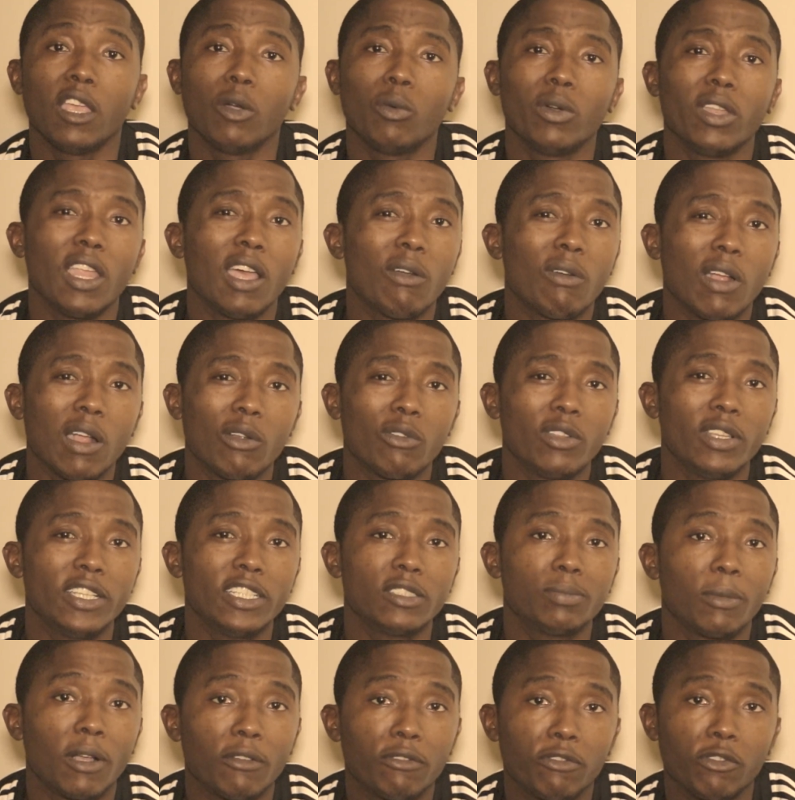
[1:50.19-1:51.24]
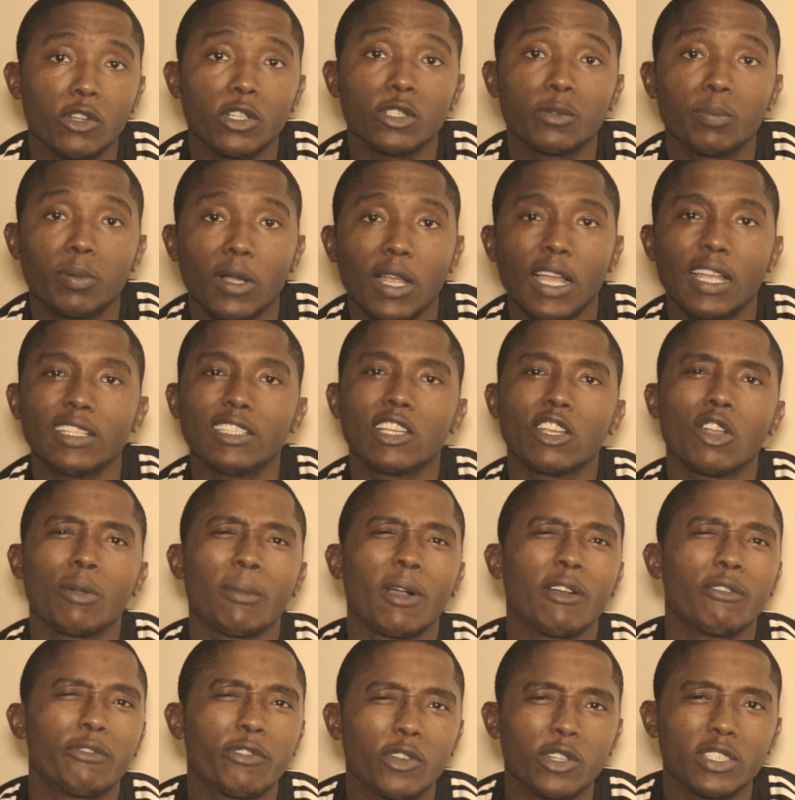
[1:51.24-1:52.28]
Whenever I release my first project, or
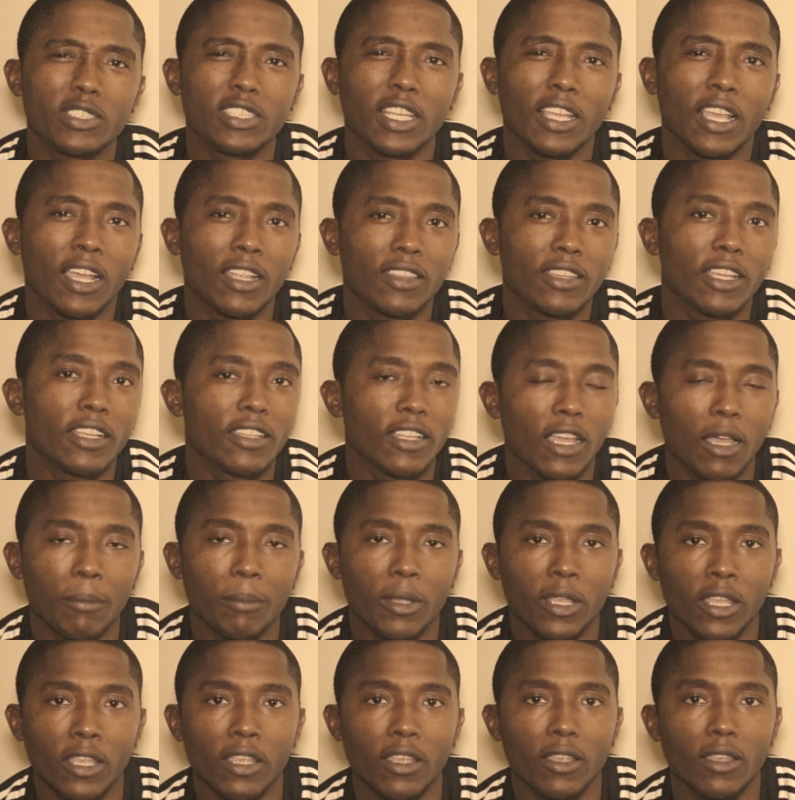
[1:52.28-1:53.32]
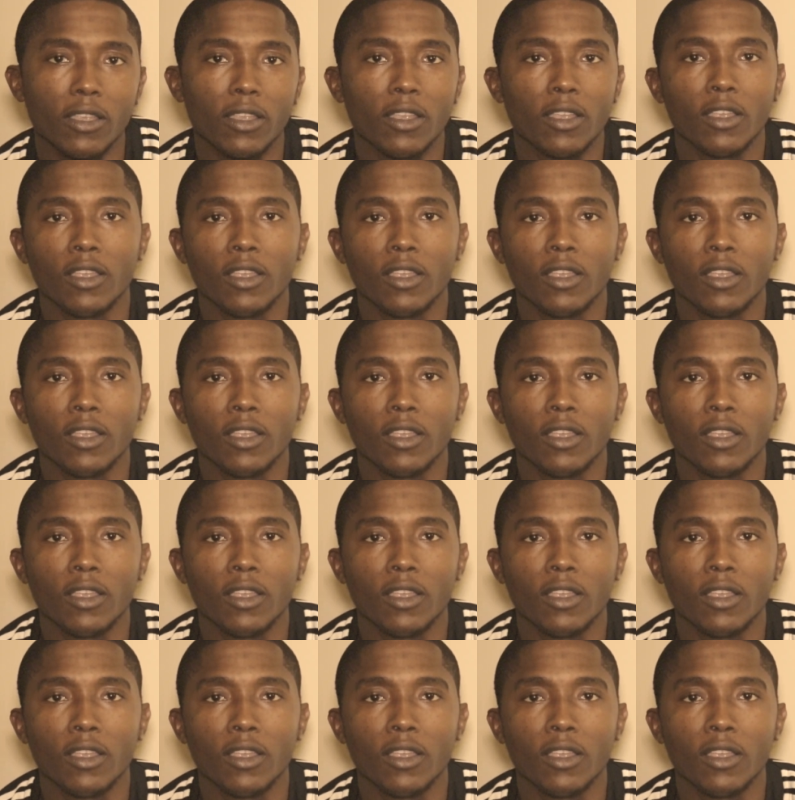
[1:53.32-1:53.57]
my first thing I think I'm gonna hit,